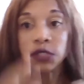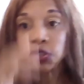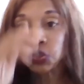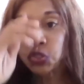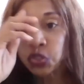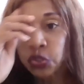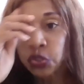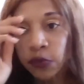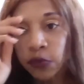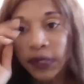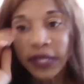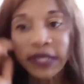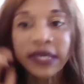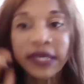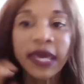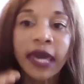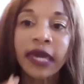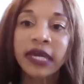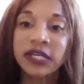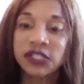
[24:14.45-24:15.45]
do
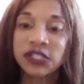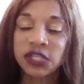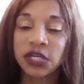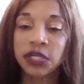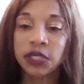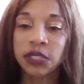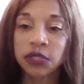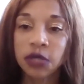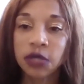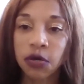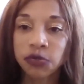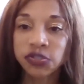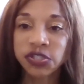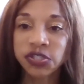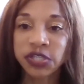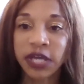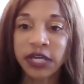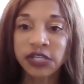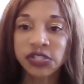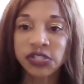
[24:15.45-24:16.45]
engage in a
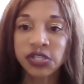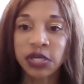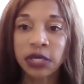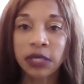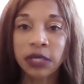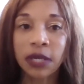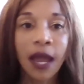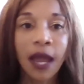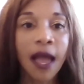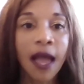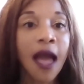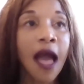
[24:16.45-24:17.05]
negotiation,